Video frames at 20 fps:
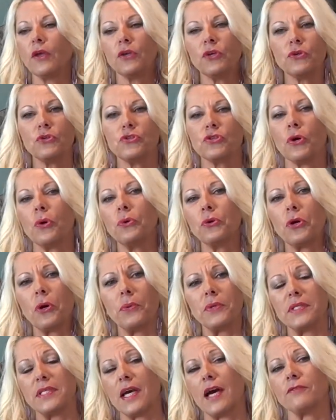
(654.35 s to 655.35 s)
You don't
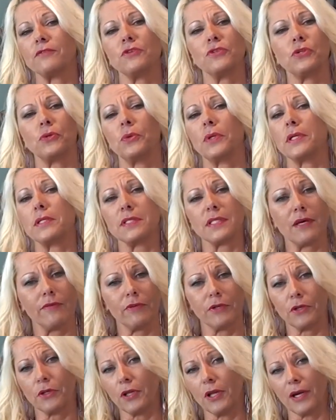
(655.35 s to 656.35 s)
always have to do it at
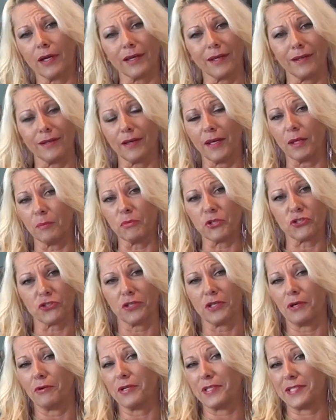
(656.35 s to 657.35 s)
7 o'clock at night,
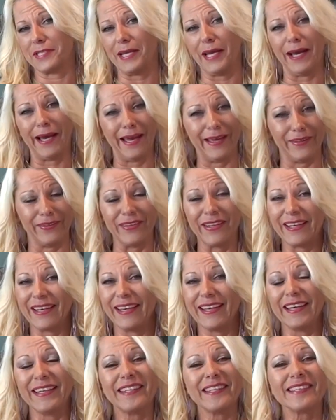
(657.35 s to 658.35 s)
missionary style.
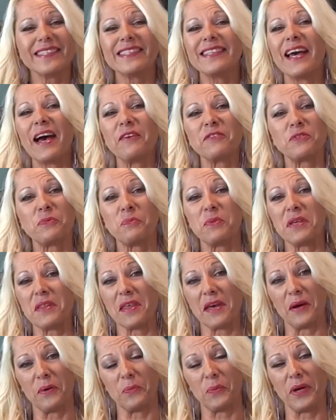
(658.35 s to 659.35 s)
It doesn't have to be
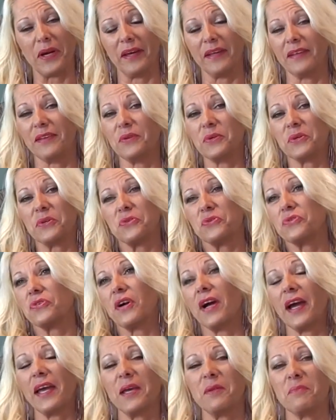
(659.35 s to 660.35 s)
that way. You can
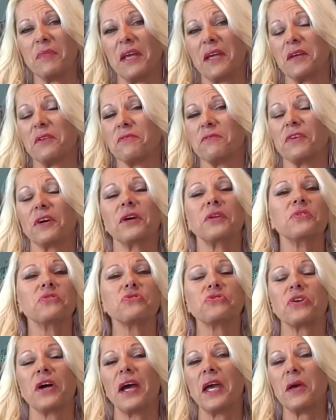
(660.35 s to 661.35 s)
try and make it fun,
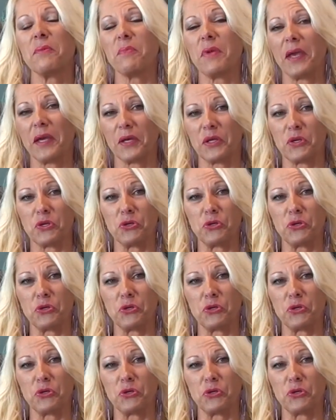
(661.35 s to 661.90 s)
try it, make it